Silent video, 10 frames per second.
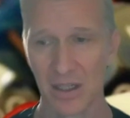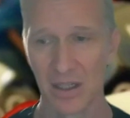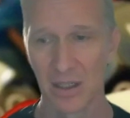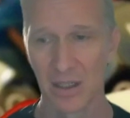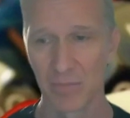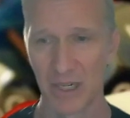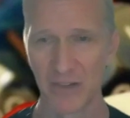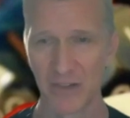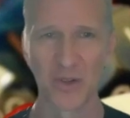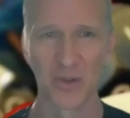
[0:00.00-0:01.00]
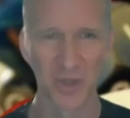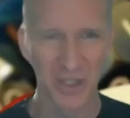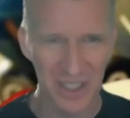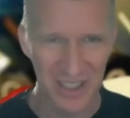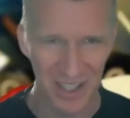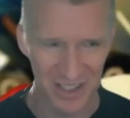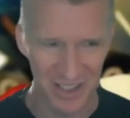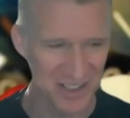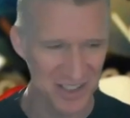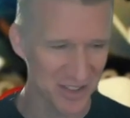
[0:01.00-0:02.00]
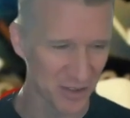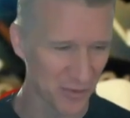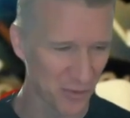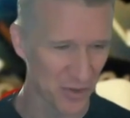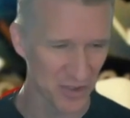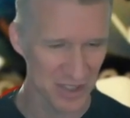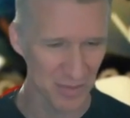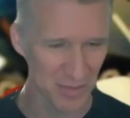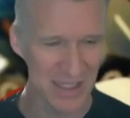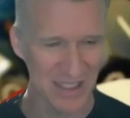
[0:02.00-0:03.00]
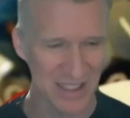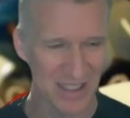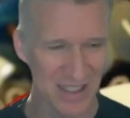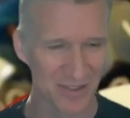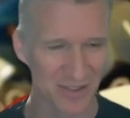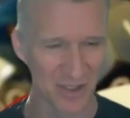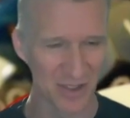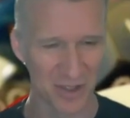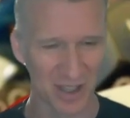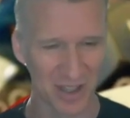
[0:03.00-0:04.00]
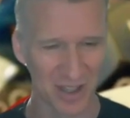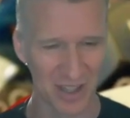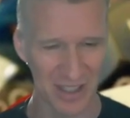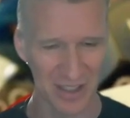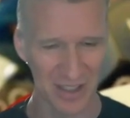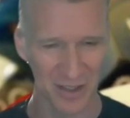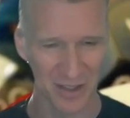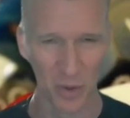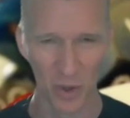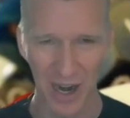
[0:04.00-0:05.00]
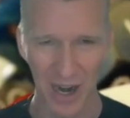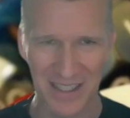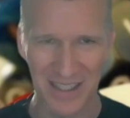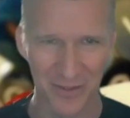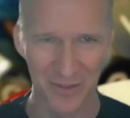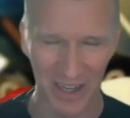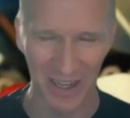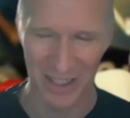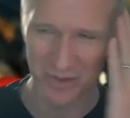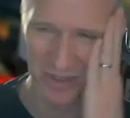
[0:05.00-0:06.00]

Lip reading: But if you're really a stickler for some idea of like your idea of, like, as you said, the